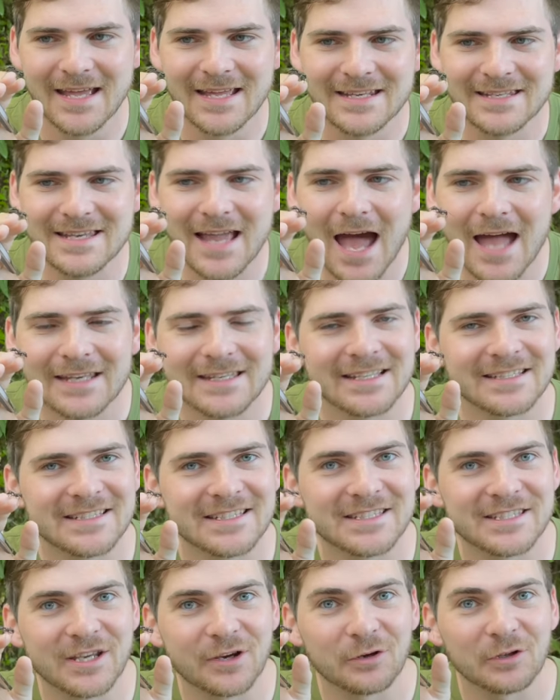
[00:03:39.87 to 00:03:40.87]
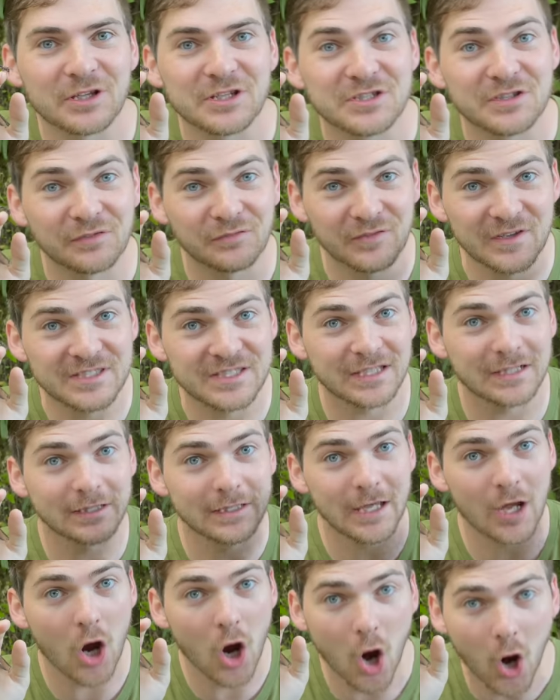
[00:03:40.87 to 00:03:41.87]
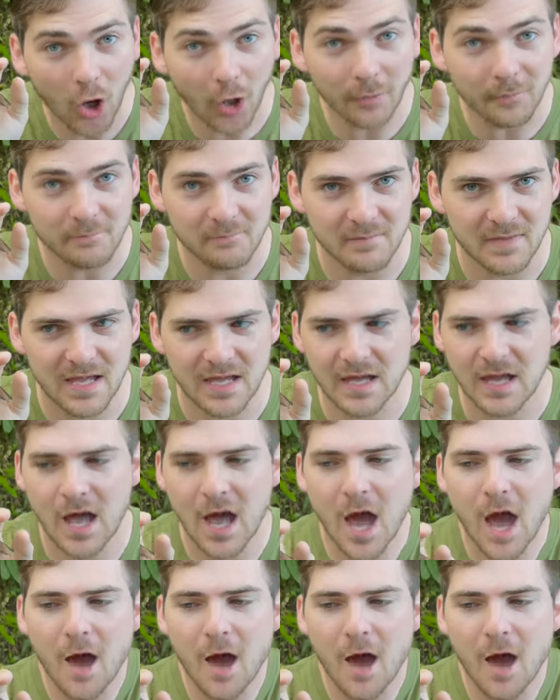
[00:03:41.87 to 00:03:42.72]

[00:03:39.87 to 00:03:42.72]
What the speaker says: not necessarily to physically harm me,